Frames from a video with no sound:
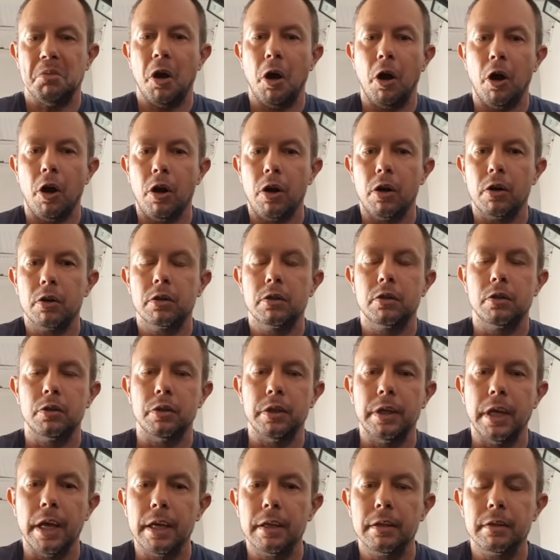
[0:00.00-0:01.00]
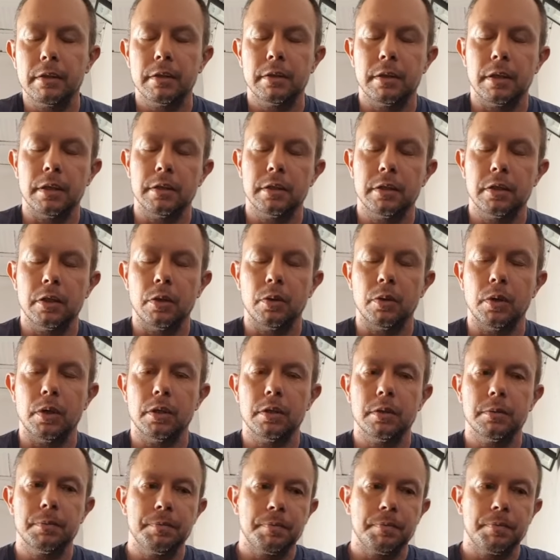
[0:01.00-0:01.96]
hard to get and so on.